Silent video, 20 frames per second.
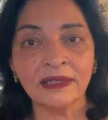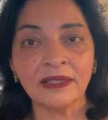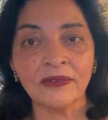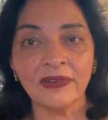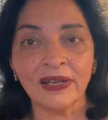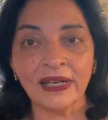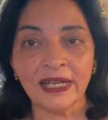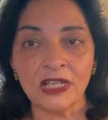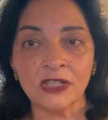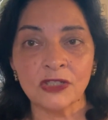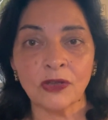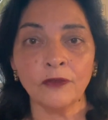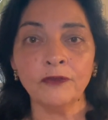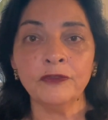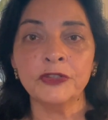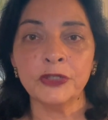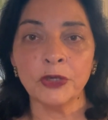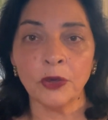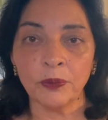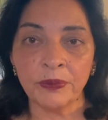the release
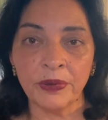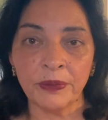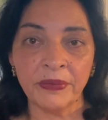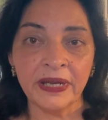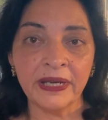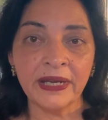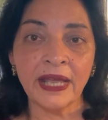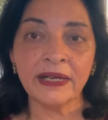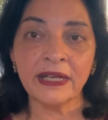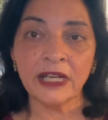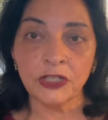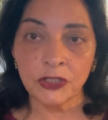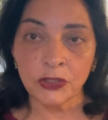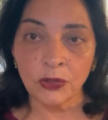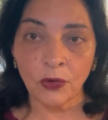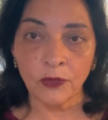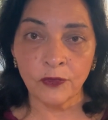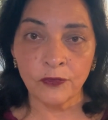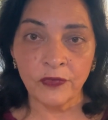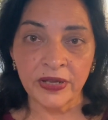of dopamine and
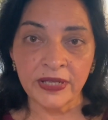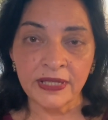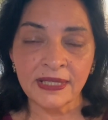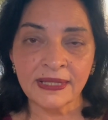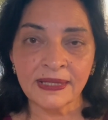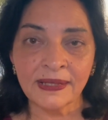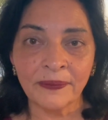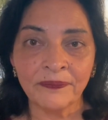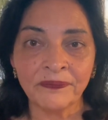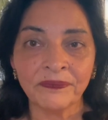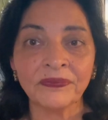endorphins,